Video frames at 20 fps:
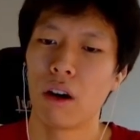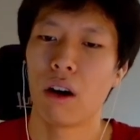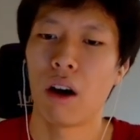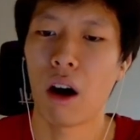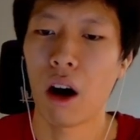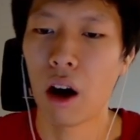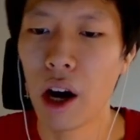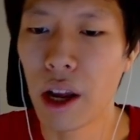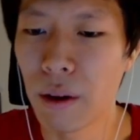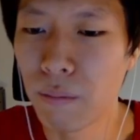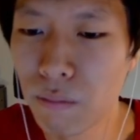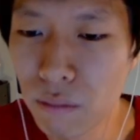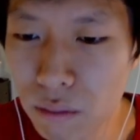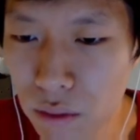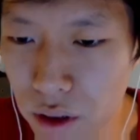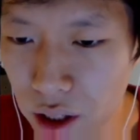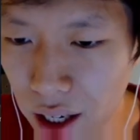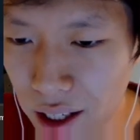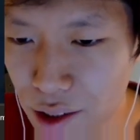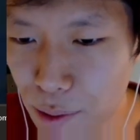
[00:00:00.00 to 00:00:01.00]
Alright,
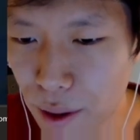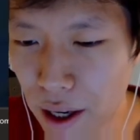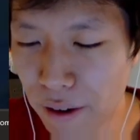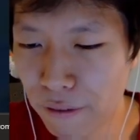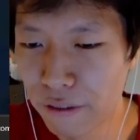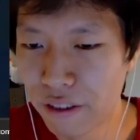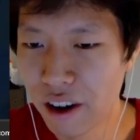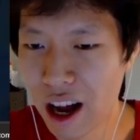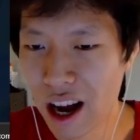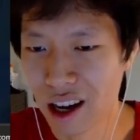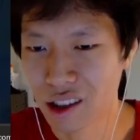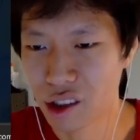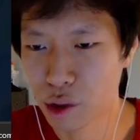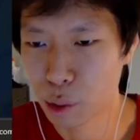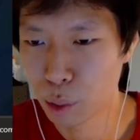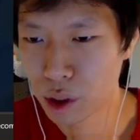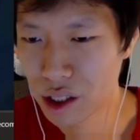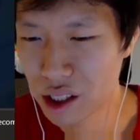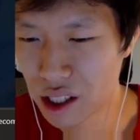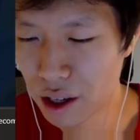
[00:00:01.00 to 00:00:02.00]
next we have Vex, who
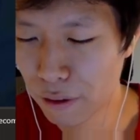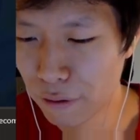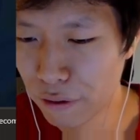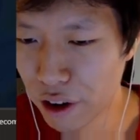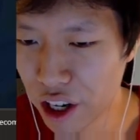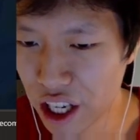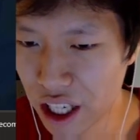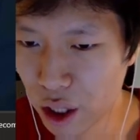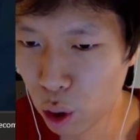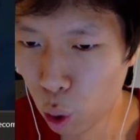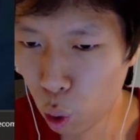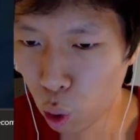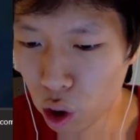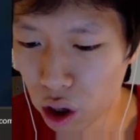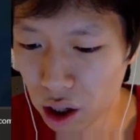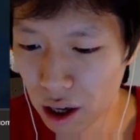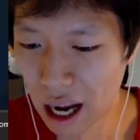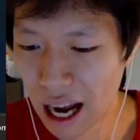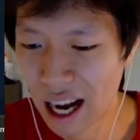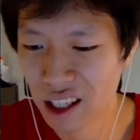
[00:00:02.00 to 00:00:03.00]
is Divinity
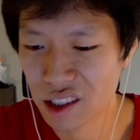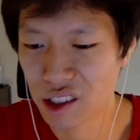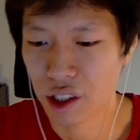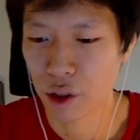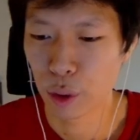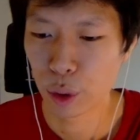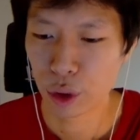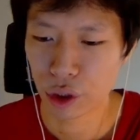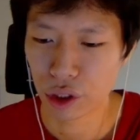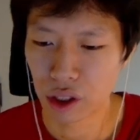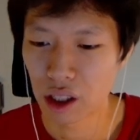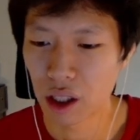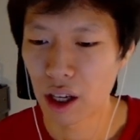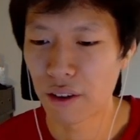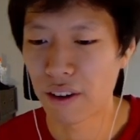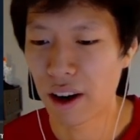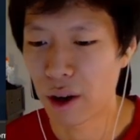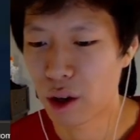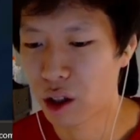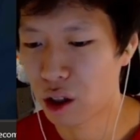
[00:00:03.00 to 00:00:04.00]
Core Executioner. If
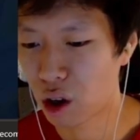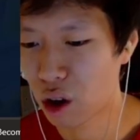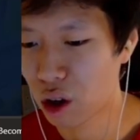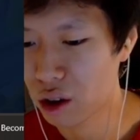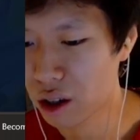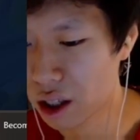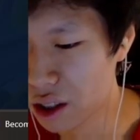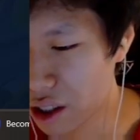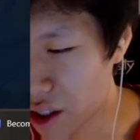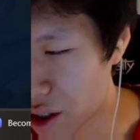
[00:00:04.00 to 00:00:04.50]
I recall correctly,